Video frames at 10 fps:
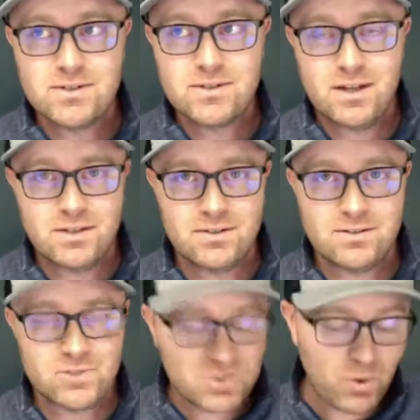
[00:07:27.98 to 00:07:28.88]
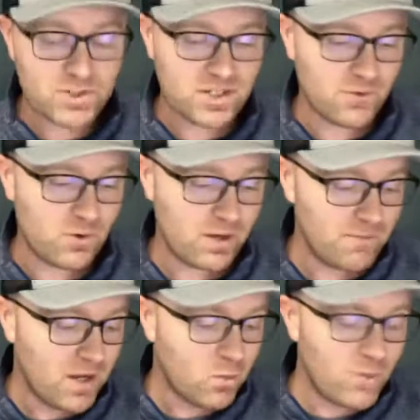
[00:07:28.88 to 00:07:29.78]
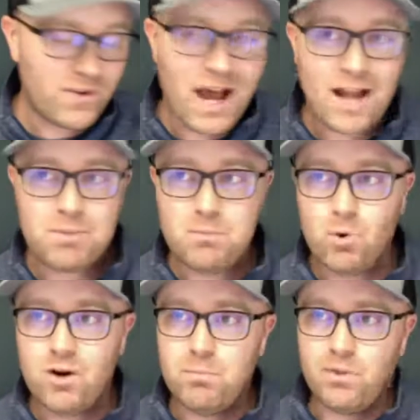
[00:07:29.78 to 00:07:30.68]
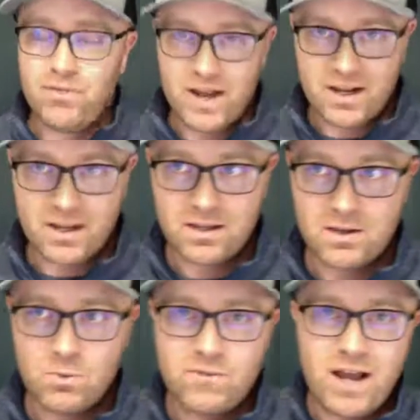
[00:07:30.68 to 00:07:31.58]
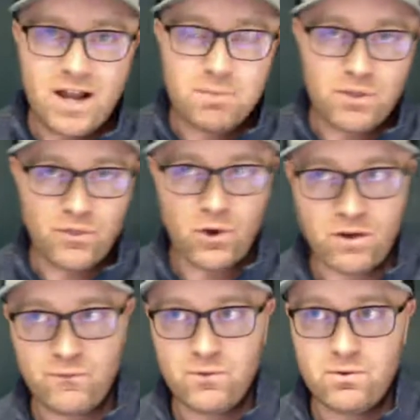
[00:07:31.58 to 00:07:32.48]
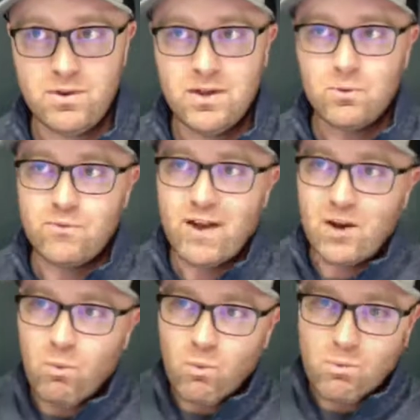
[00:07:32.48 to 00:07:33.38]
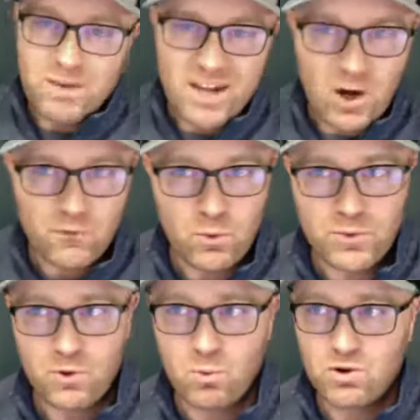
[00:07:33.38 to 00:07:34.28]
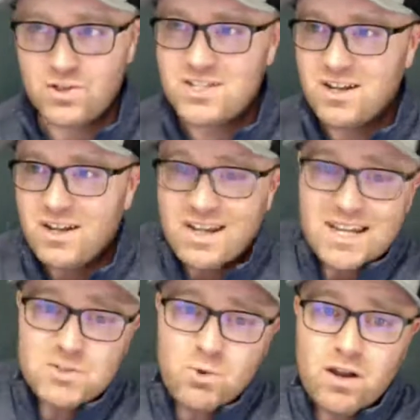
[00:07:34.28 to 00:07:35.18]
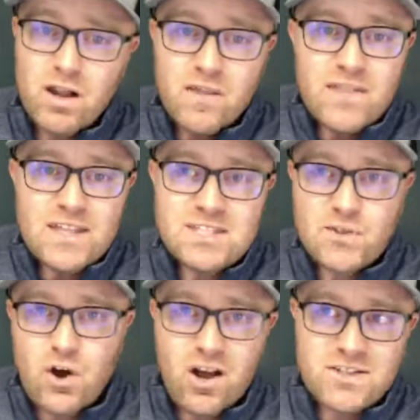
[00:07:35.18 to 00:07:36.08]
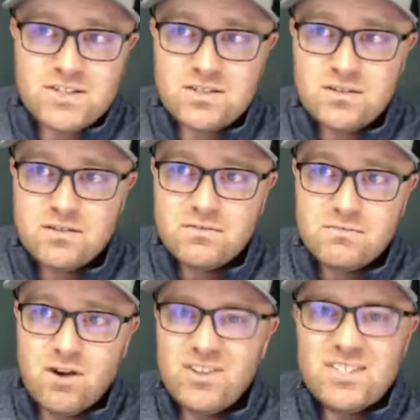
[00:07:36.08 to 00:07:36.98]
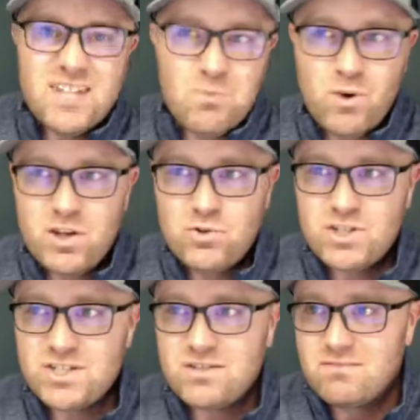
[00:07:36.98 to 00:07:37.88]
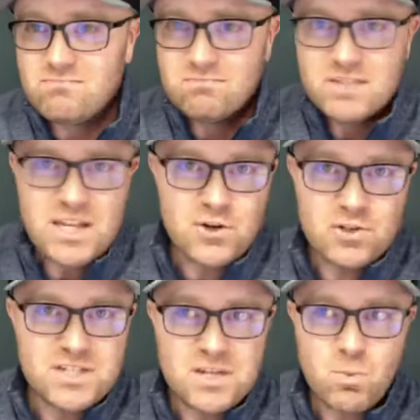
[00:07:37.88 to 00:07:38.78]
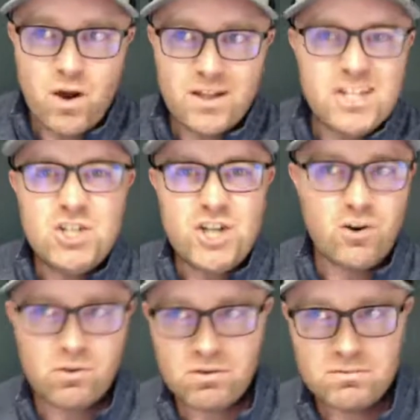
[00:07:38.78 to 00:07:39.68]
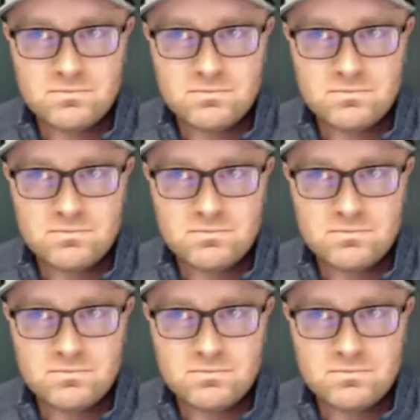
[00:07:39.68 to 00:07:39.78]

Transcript: There's just weird stuff going on. We've got to be more empathetic. We've got to be thoughtful. We've got to be careful with our words. And guess what? These thoughts are the same way you just lead your team well in general,